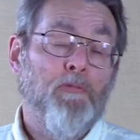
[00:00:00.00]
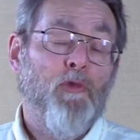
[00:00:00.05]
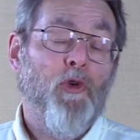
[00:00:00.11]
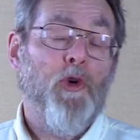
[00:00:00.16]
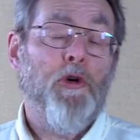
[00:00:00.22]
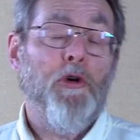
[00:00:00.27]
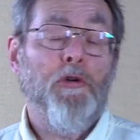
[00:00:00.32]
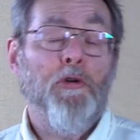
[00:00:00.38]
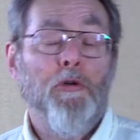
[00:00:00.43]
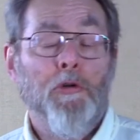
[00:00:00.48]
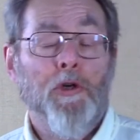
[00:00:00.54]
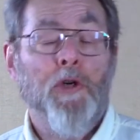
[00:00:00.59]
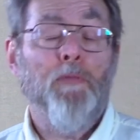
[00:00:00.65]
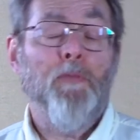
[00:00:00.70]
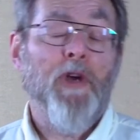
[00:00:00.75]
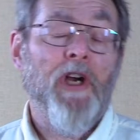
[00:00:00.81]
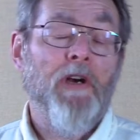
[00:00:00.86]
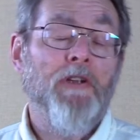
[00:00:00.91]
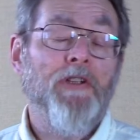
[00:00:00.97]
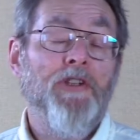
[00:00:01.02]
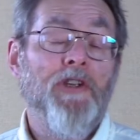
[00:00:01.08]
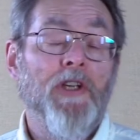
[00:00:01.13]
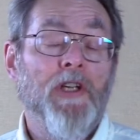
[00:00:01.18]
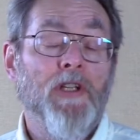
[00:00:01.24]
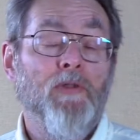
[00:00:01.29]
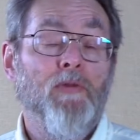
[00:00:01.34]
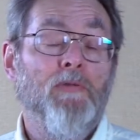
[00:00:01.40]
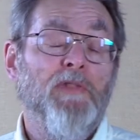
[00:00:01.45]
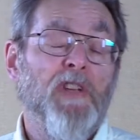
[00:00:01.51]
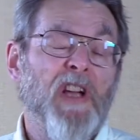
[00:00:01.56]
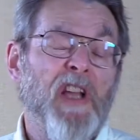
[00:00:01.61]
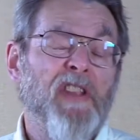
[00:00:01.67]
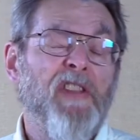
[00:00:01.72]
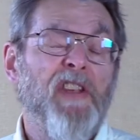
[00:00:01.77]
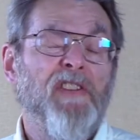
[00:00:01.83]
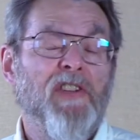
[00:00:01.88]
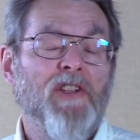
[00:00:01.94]
For comparison,
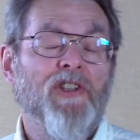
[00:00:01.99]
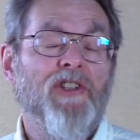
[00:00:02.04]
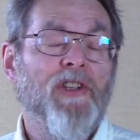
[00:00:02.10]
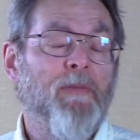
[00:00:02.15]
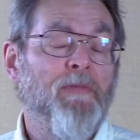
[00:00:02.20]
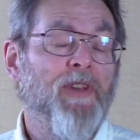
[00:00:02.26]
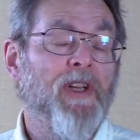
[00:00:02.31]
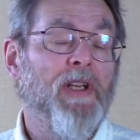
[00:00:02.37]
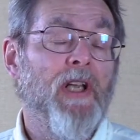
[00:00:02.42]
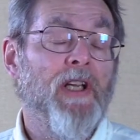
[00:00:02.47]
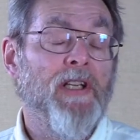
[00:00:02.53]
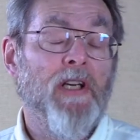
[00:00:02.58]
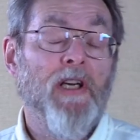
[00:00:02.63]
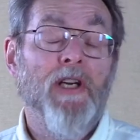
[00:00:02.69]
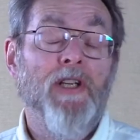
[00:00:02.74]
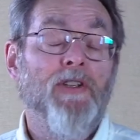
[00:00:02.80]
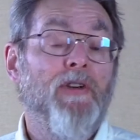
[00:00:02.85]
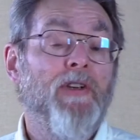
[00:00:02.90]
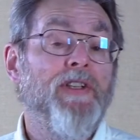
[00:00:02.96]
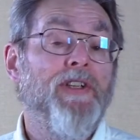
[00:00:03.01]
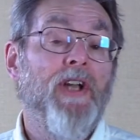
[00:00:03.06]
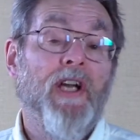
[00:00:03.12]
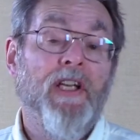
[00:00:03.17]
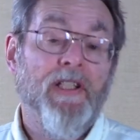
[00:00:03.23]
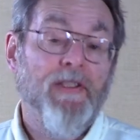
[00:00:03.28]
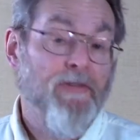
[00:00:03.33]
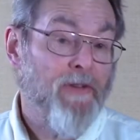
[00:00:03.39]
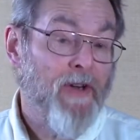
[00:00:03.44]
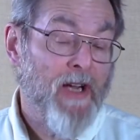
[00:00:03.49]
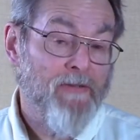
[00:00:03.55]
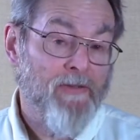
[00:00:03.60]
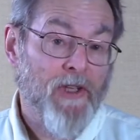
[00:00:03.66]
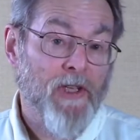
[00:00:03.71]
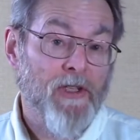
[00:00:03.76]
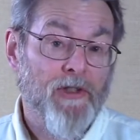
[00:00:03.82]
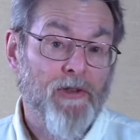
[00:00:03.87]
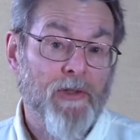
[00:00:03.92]
I think there's something like
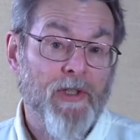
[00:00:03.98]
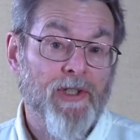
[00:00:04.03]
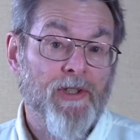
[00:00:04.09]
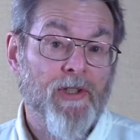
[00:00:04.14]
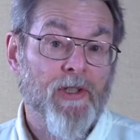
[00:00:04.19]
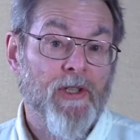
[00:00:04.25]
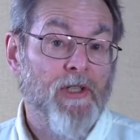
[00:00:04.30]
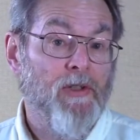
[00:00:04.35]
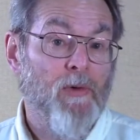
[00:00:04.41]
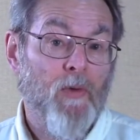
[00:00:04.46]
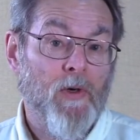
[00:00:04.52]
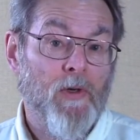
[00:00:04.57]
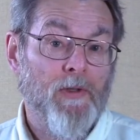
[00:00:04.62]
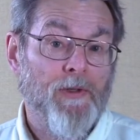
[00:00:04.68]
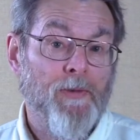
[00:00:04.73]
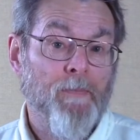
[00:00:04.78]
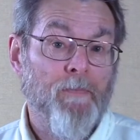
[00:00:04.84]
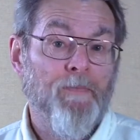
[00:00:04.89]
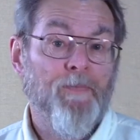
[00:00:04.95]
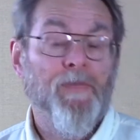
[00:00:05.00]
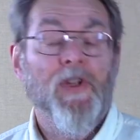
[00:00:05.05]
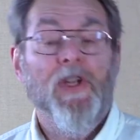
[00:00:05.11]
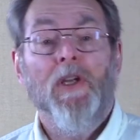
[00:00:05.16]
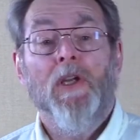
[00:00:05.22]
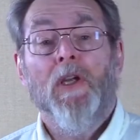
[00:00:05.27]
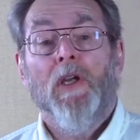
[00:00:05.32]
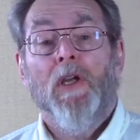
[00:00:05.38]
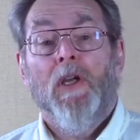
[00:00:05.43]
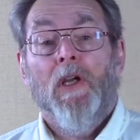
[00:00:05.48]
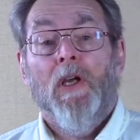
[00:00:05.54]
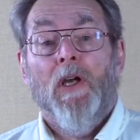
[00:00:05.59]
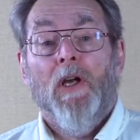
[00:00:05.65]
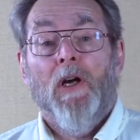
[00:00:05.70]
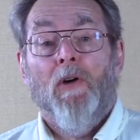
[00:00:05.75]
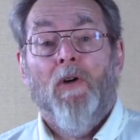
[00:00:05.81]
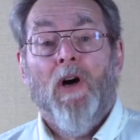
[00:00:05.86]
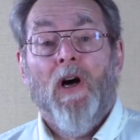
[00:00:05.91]
195 countries in the world.
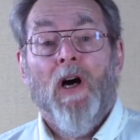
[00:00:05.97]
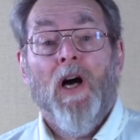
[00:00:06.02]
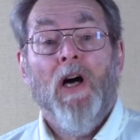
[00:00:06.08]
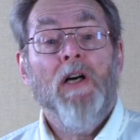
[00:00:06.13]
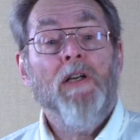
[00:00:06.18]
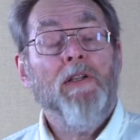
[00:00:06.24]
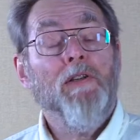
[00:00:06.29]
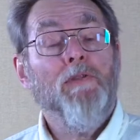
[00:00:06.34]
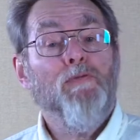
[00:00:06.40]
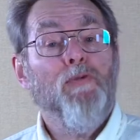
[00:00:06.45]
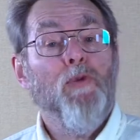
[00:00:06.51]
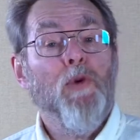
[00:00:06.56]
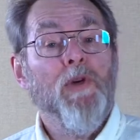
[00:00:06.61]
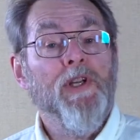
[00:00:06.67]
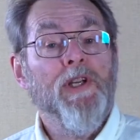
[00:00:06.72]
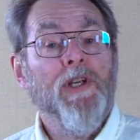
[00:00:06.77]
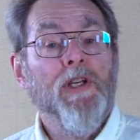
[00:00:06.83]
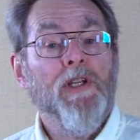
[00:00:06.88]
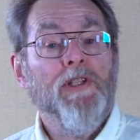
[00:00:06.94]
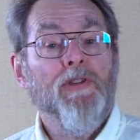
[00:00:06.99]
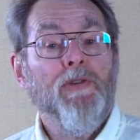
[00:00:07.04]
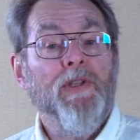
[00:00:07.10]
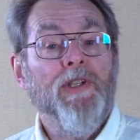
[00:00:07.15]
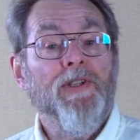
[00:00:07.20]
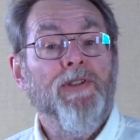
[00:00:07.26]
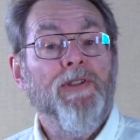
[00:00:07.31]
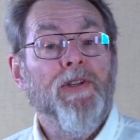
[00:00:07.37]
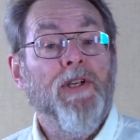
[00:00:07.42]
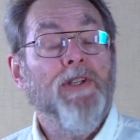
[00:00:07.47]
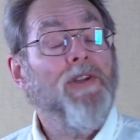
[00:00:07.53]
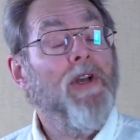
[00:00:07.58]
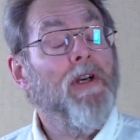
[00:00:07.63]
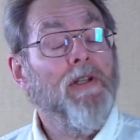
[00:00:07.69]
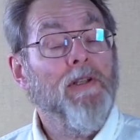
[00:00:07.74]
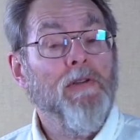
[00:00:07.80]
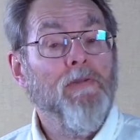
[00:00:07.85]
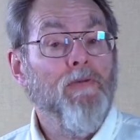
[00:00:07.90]
140 countries is
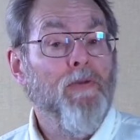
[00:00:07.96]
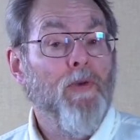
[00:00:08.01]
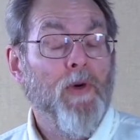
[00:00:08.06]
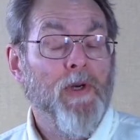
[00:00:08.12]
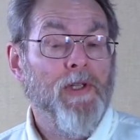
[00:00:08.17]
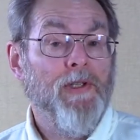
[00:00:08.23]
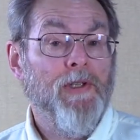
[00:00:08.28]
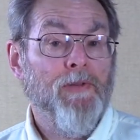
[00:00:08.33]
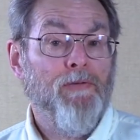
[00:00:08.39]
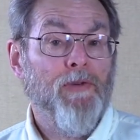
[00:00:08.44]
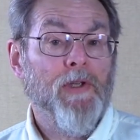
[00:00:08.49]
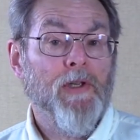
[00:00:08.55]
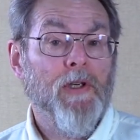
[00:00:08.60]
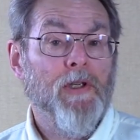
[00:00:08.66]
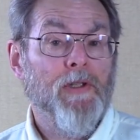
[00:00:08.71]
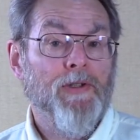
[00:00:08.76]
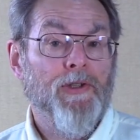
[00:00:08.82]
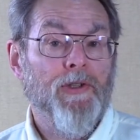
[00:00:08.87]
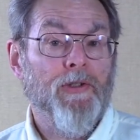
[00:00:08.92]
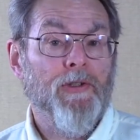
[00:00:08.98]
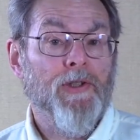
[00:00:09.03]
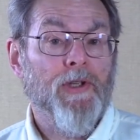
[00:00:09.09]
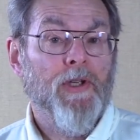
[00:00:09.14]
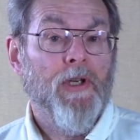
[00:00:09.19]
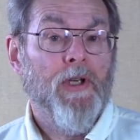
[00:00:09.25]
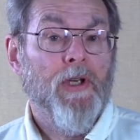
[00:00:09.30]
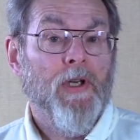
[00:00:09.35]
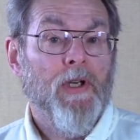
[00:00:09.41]
140 different cultures.